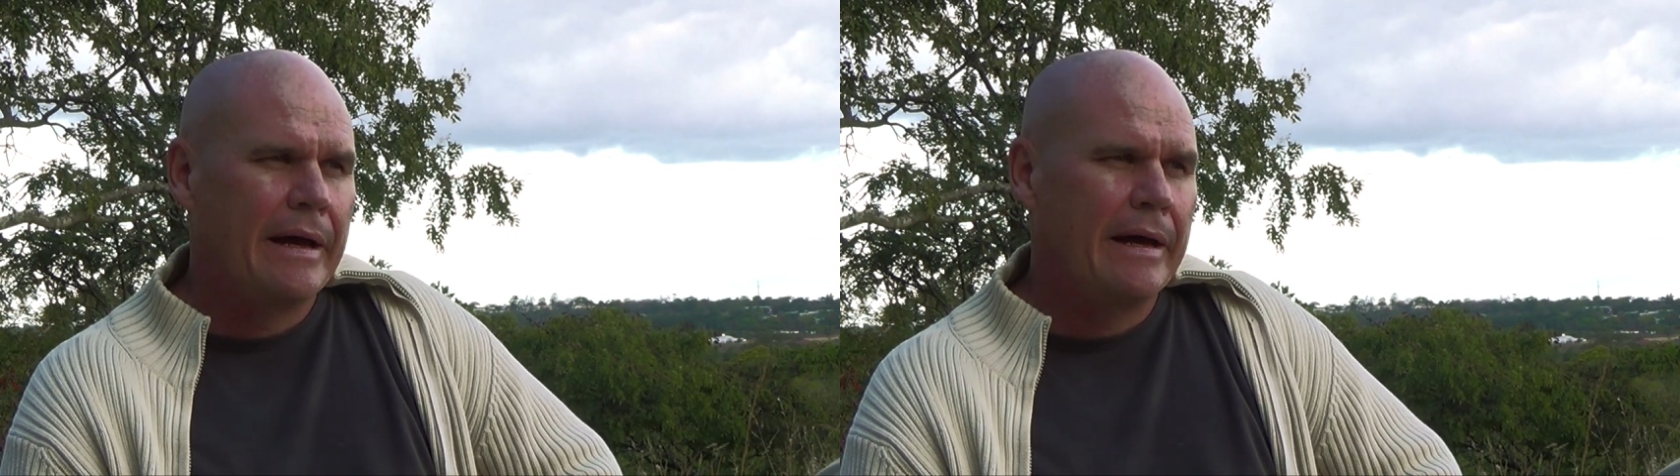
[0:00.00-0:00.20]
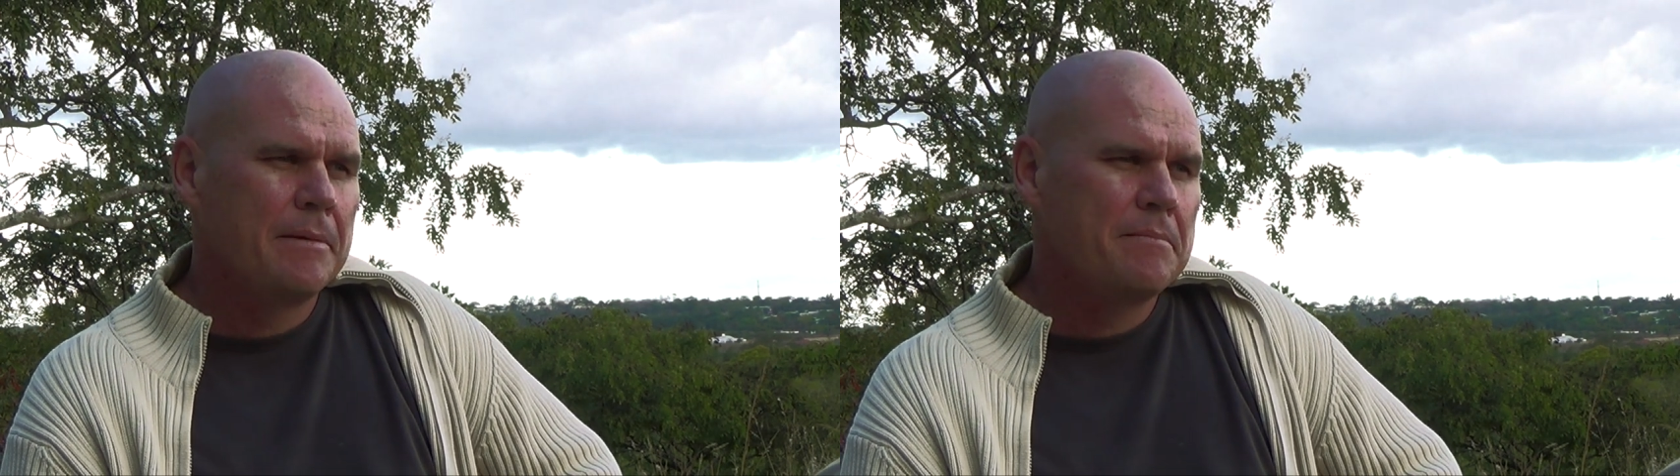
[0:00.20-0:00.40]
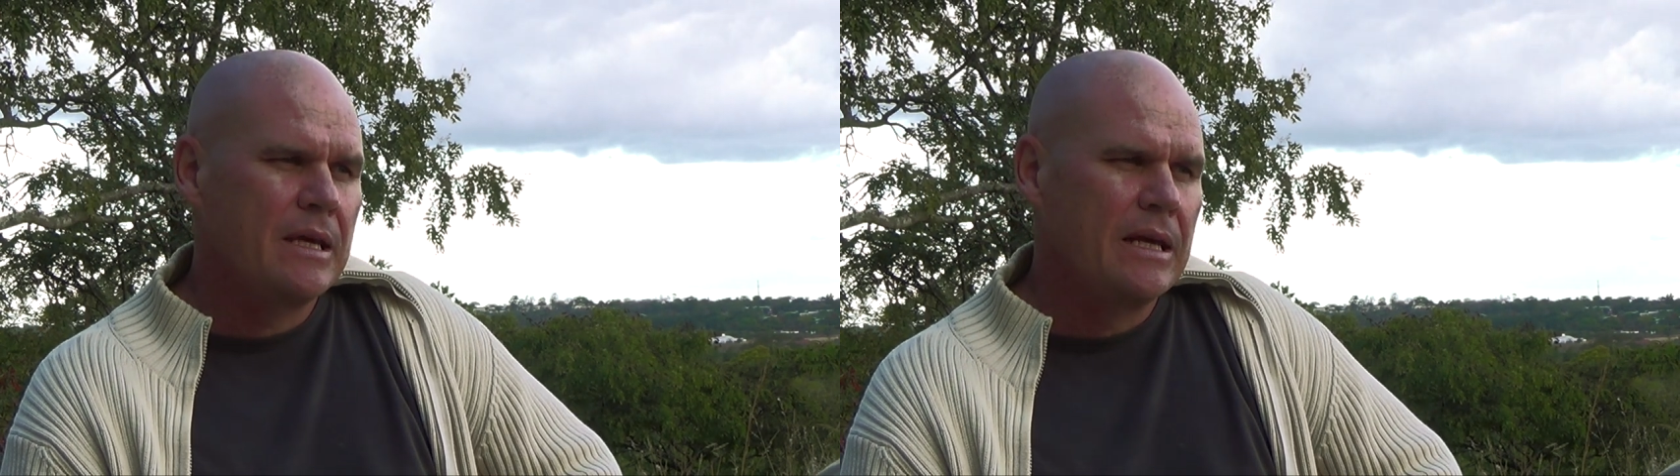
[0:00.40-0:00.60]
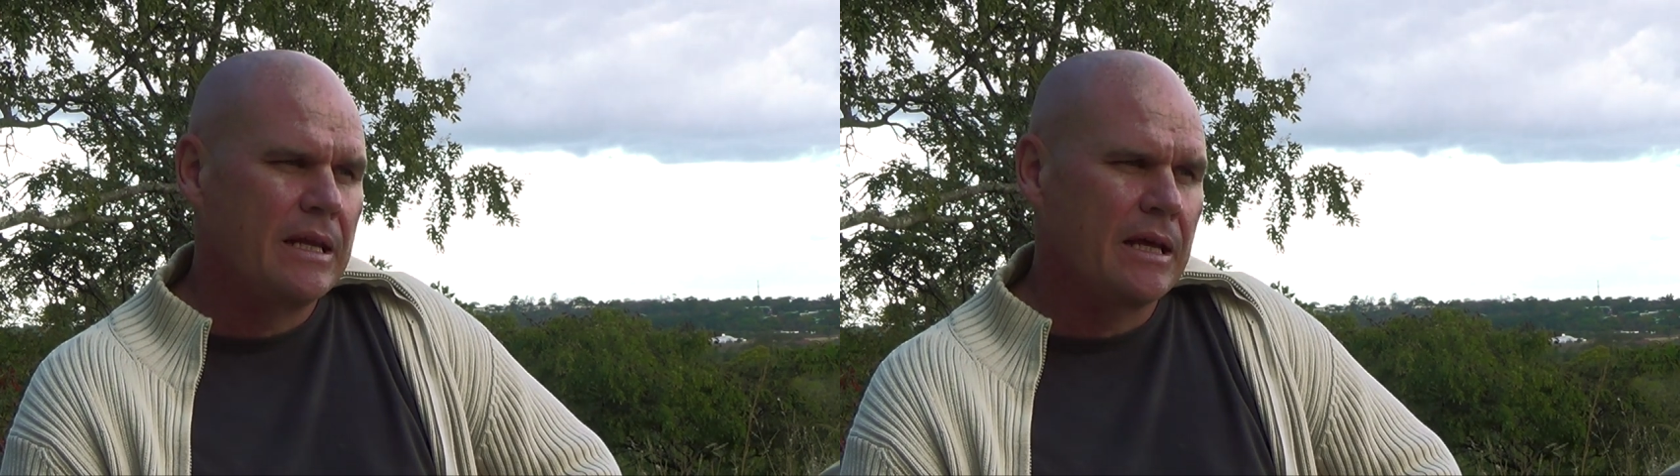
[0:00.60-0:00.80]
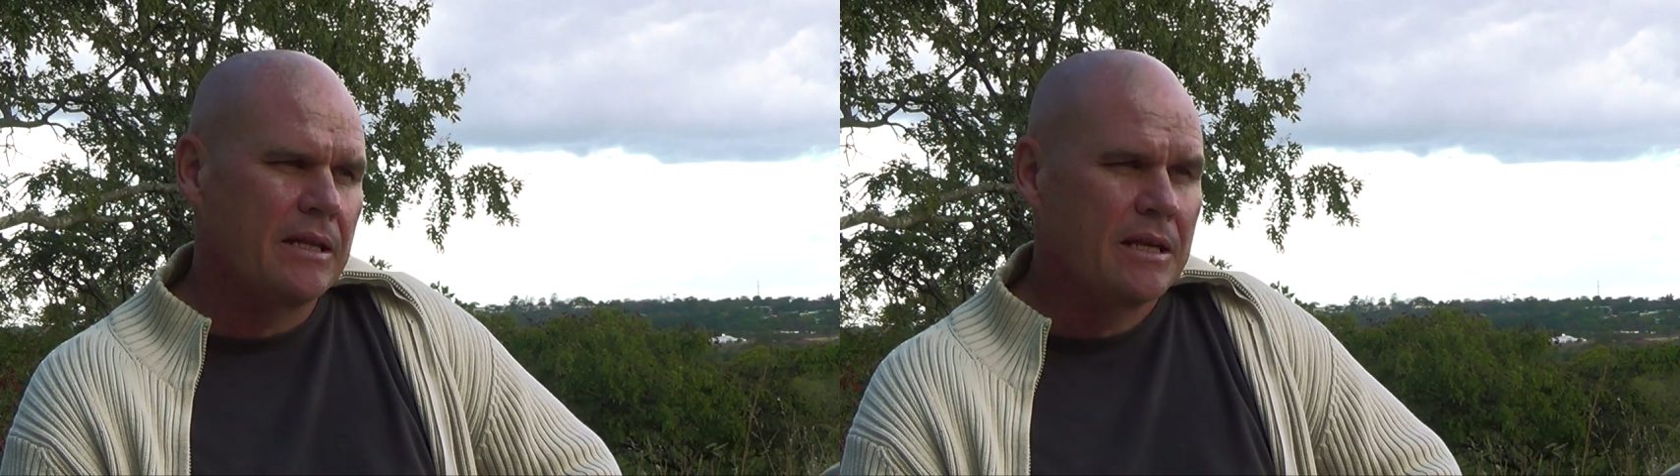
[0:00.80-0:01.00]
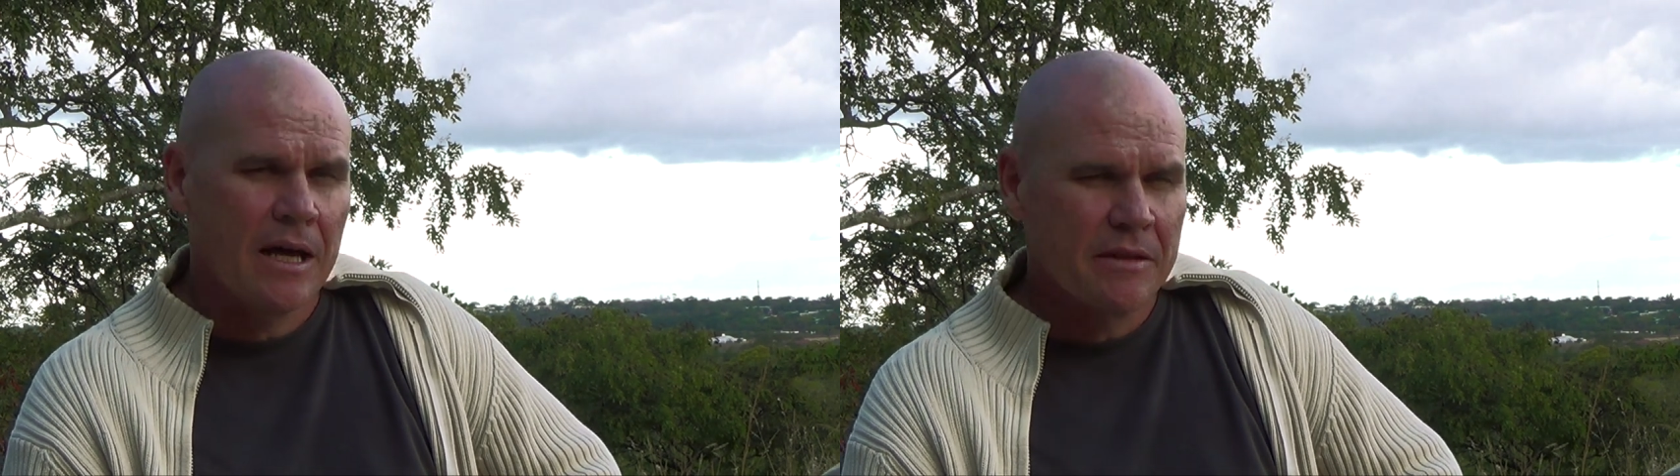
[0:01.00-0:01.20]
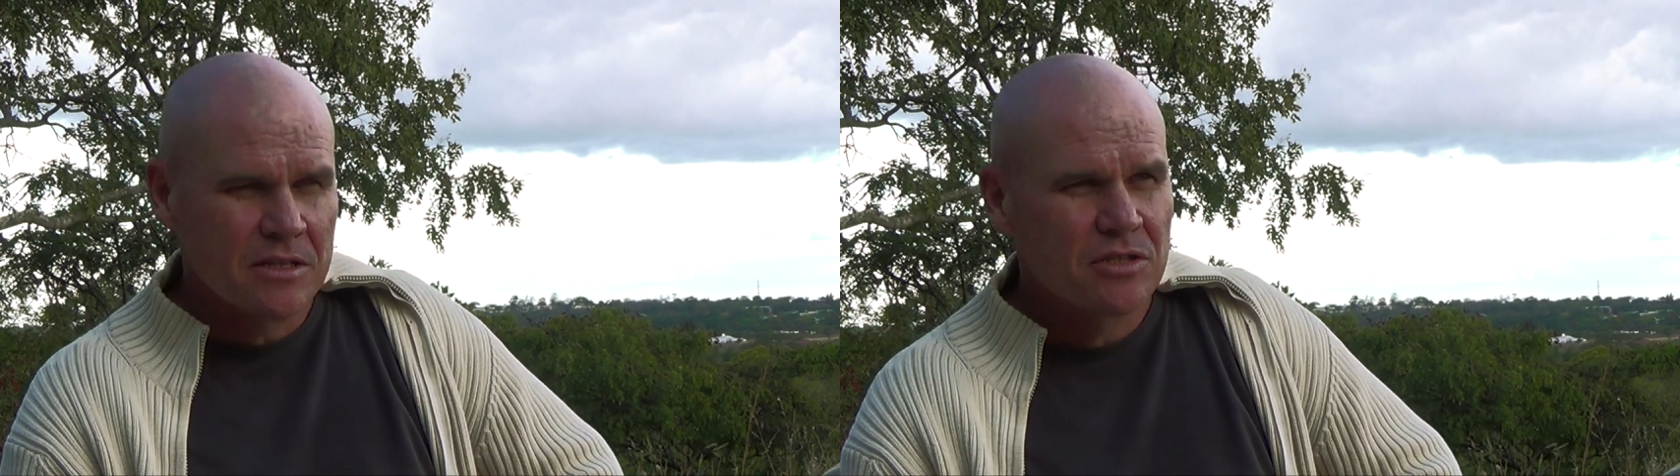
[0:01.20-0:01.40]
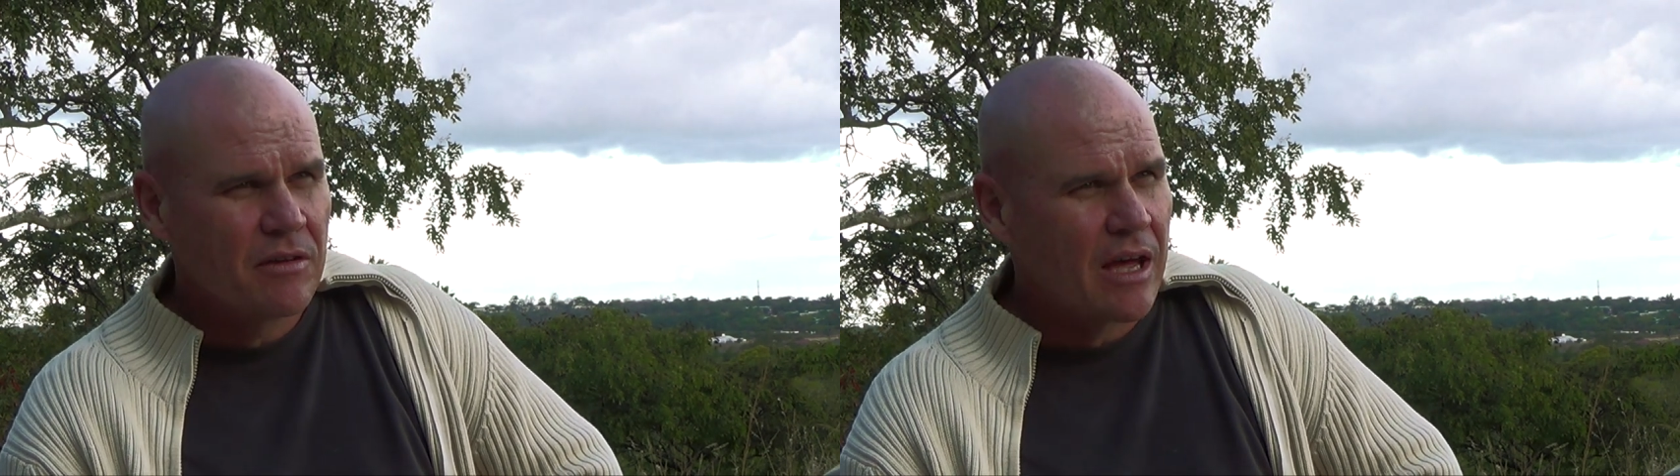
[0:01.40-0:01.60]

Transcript: Um, in, in others, you